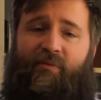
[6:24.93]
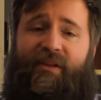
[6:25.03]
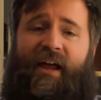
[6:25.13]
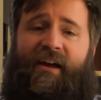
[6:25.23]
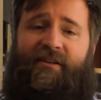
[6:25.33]

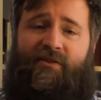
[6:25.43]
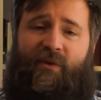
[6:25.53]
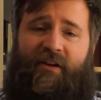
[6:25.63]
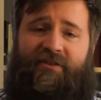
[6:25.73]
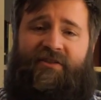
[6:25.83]
blessed.
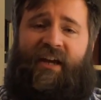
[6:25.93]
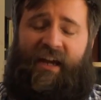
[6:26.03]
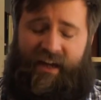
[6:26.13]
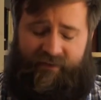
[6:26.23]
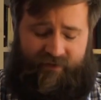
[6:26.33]
We are
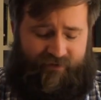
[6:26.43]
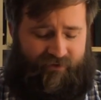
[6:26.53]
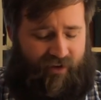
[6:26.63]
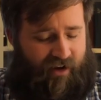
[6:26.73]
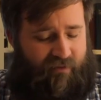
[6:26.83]
saved
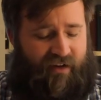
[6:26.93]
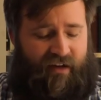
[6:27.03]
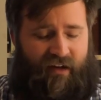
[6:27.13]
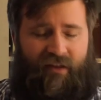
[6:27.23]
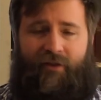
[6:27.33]
from
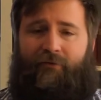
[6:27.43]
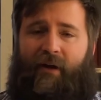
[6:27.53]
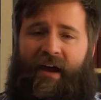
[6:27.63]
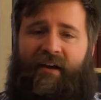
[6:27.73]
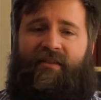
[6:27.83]
the
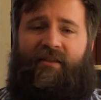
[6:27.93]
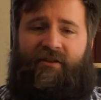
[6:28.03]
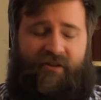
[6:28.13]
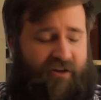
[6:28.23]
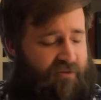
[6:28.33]
wrath, the
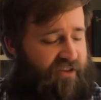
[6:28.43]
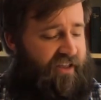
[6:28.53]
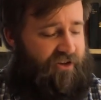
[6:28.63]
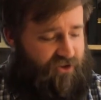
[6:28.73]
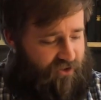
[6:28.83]
judgment
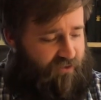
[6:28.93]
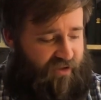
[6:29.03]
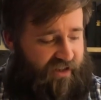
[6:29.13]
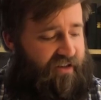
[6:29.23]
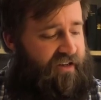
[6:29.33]
that should
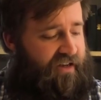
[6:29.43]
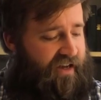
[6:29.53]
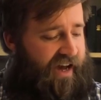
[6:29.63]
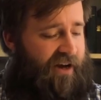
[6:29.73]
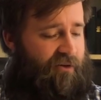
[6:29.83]
be
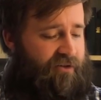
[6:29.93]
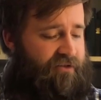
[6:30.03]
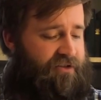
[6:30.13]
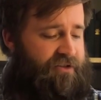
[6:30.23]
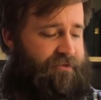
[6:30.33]

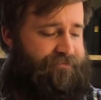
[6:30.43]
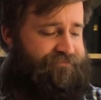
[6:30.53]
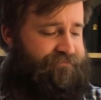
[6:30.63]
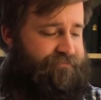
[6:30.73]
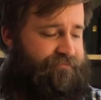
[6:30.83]
ours.
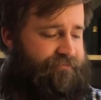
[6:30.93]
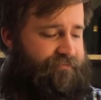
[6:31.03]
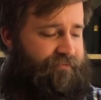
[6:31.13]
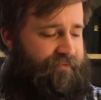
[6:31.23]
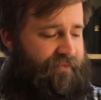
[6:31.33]

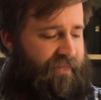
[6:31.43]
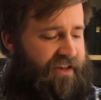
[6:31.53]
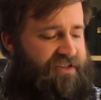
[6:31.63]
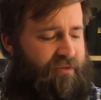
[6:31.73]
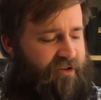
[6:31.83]

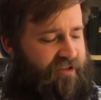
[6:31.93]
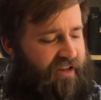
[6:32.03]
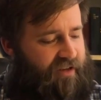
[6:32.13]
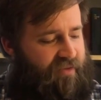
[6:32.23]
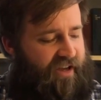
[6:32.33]

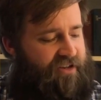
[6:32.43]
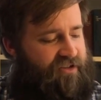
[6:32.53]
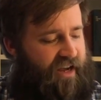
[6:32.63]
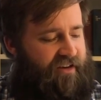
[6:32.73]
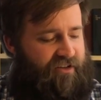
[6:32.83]
Similarly, on
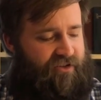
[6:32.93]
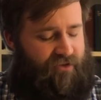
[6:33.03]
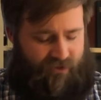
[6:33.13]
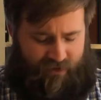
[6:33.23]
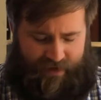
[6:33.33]
page
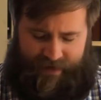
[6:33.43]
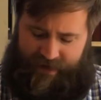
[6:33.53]
92,